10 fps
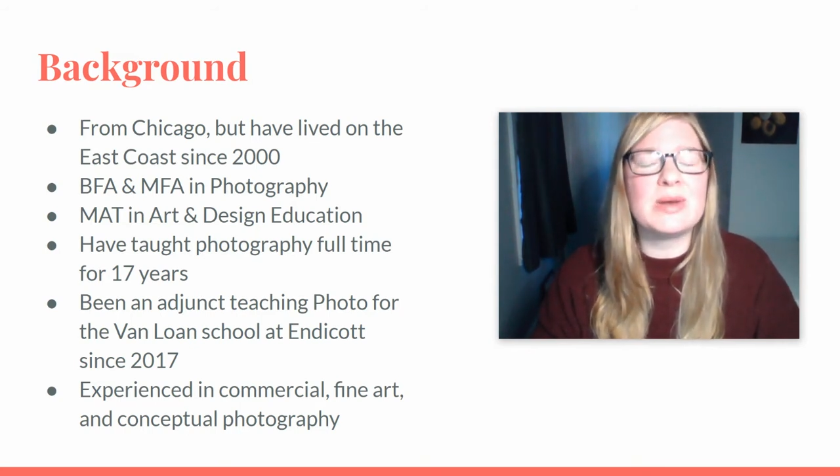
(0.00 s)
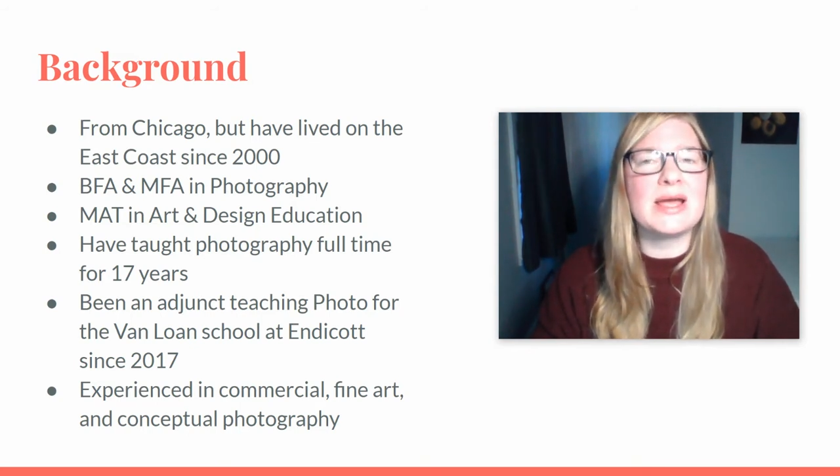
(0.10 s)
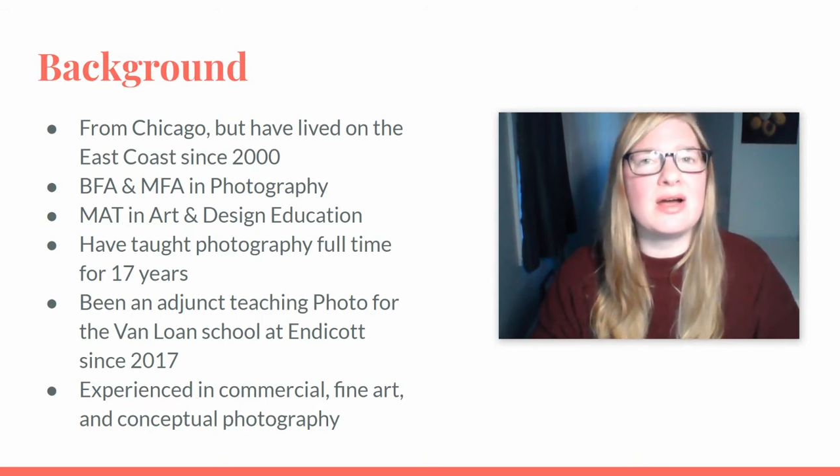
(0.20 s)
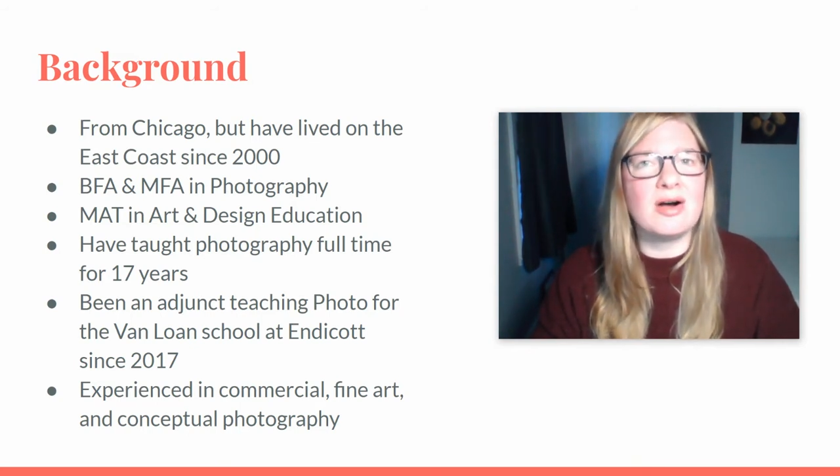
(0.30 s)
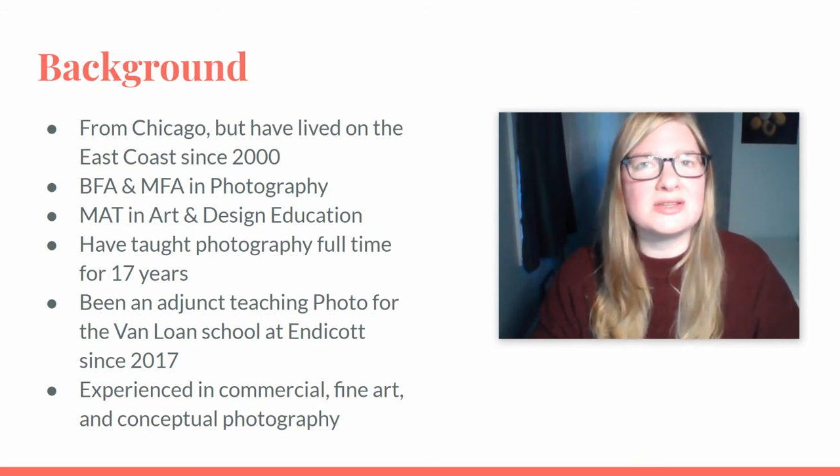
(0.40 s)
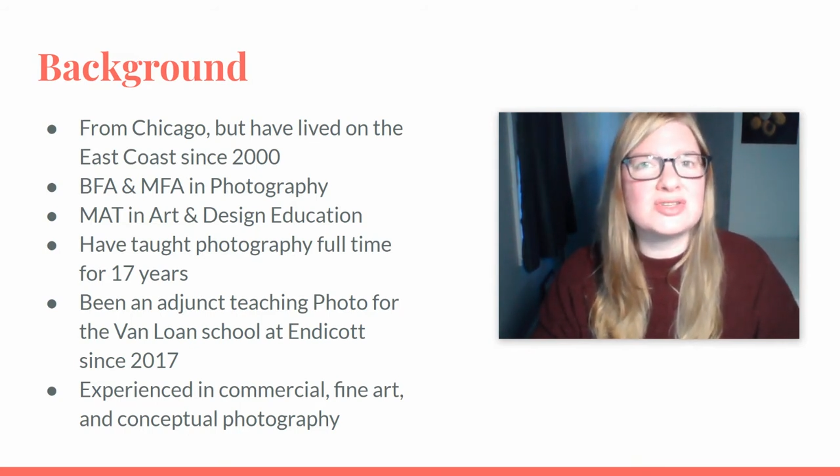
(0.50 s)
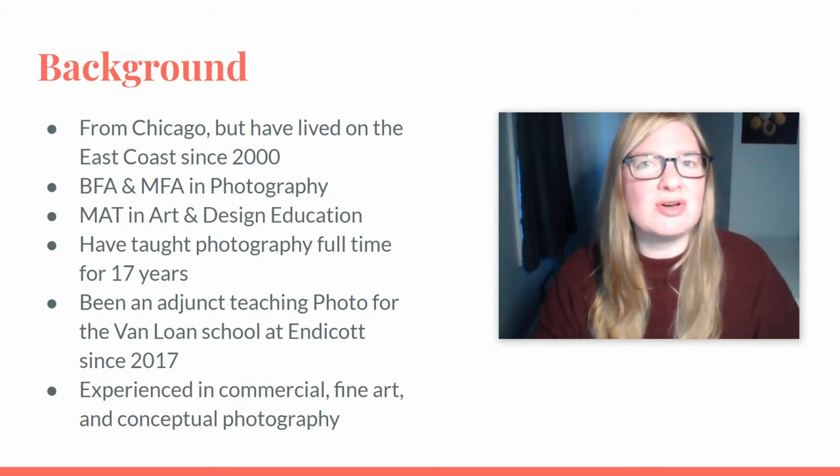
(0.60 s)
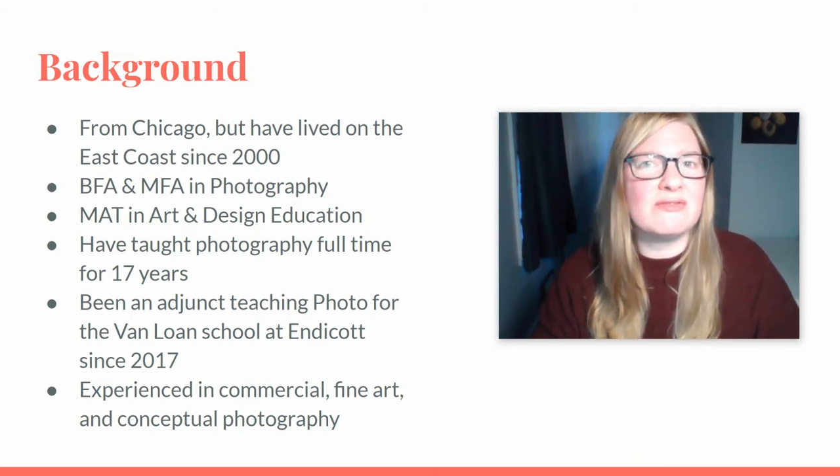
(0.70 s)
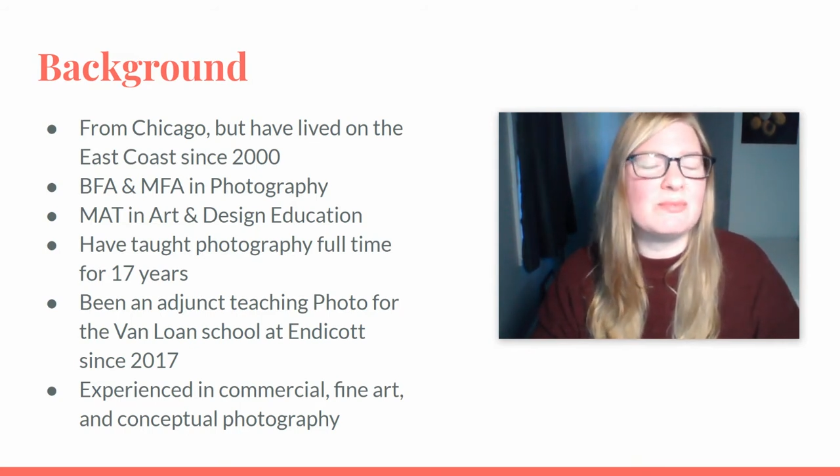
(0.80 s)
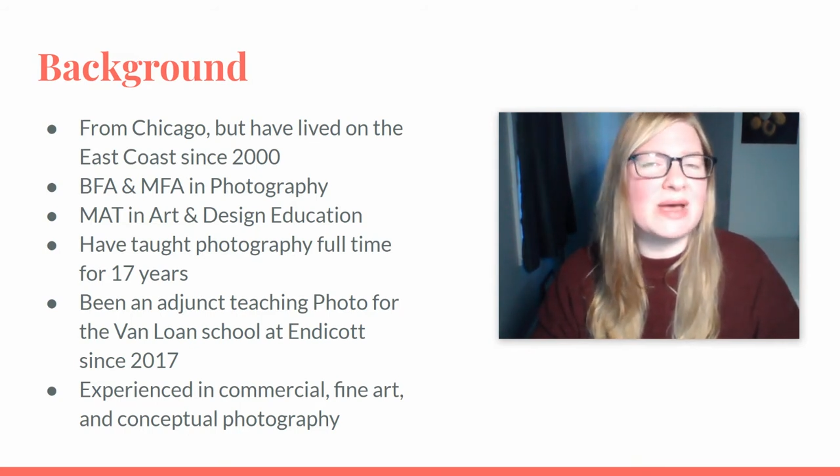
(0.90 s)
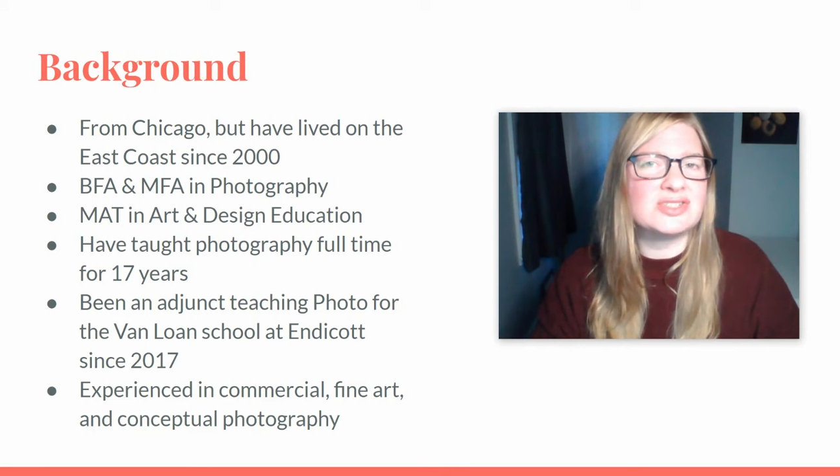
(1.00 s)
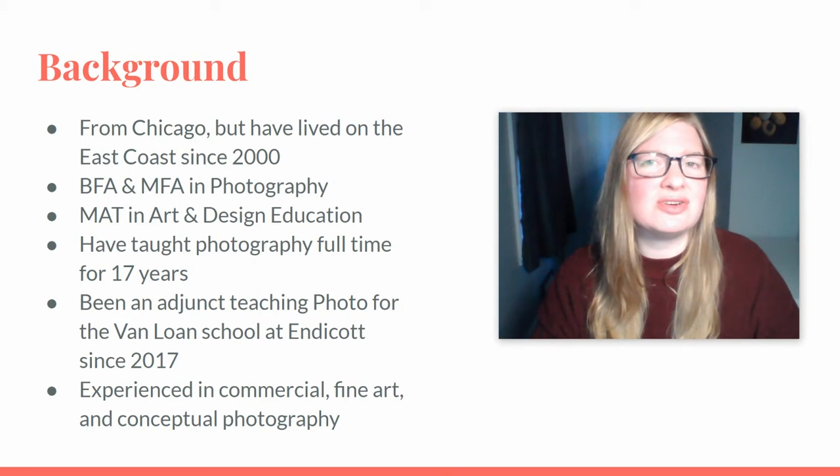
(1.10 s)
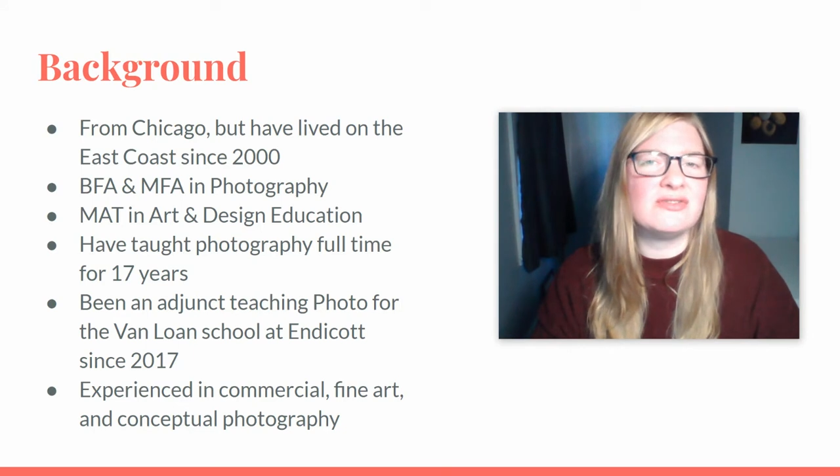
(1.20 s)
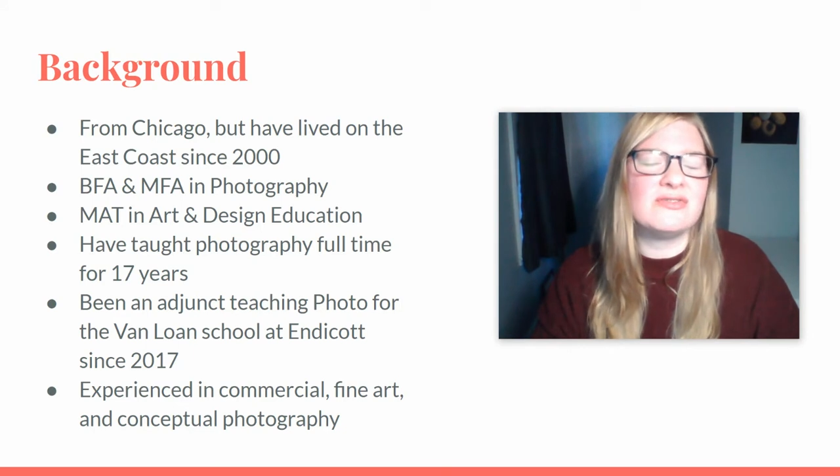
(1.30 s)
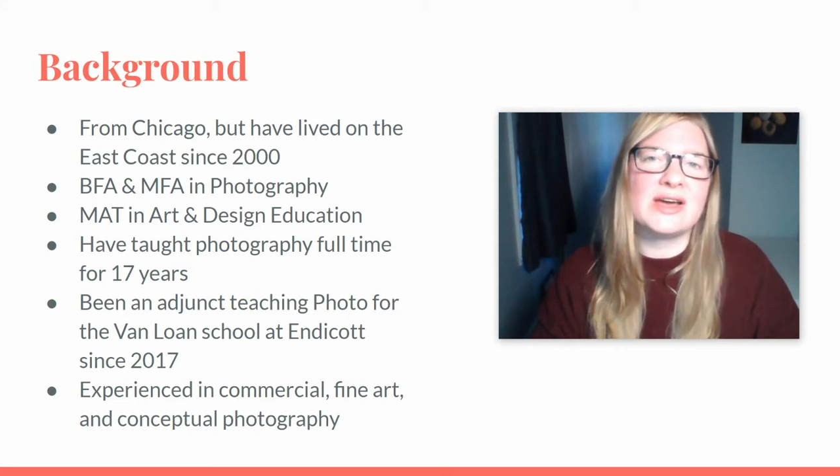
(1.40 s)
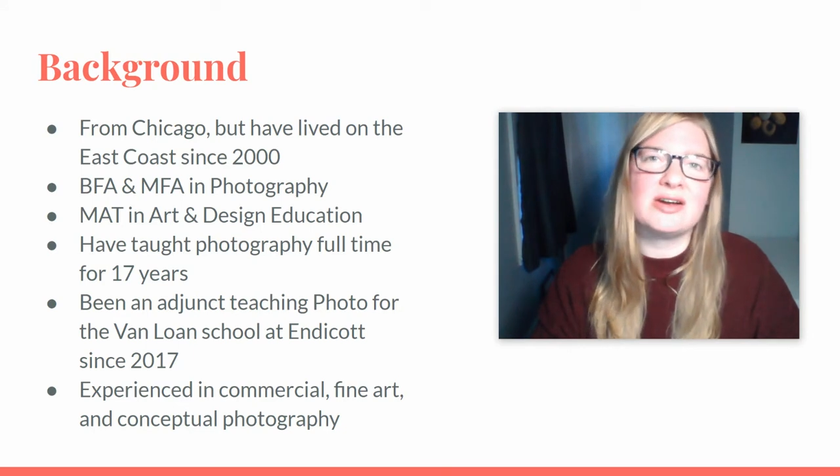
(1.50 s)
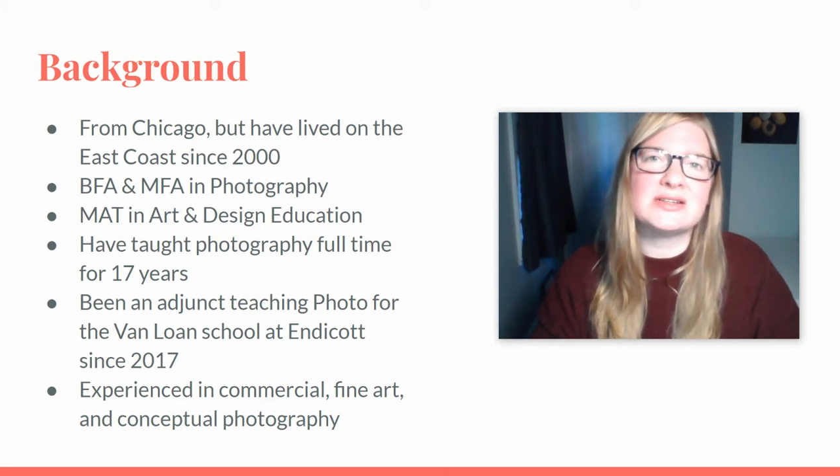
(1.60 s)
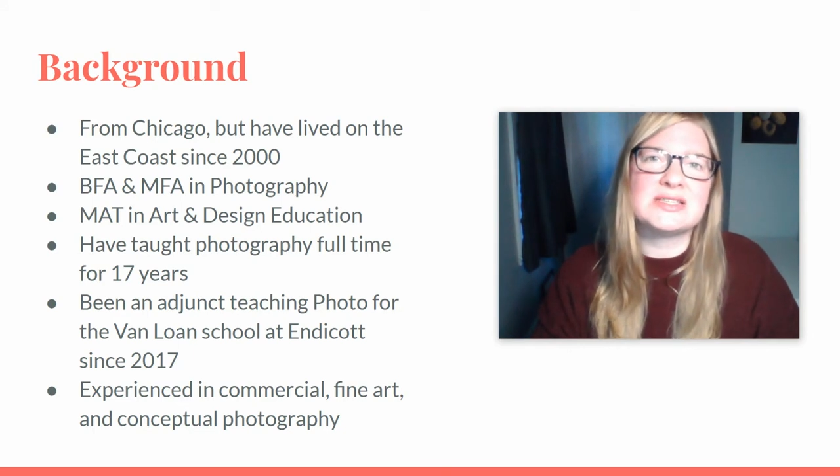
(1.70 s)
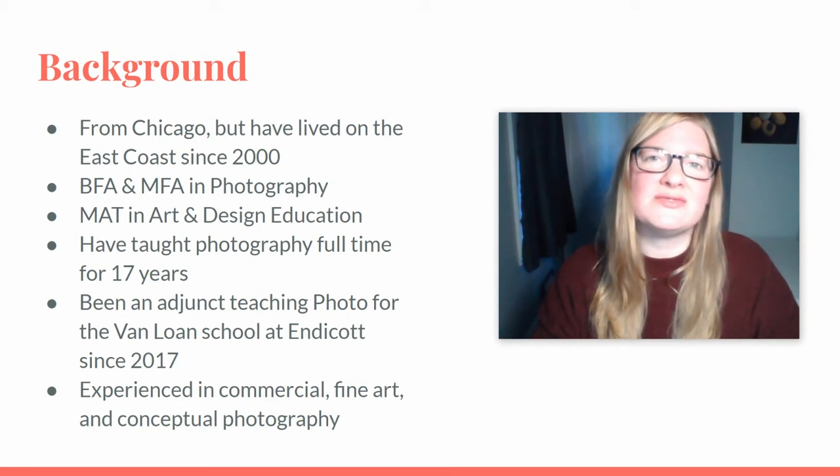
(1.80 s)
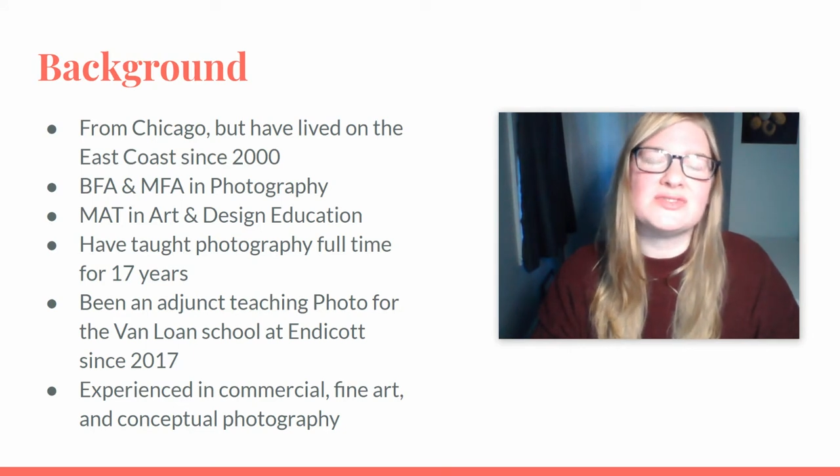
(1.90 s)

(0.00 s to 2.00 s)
but I also have a Master of Fine Arts in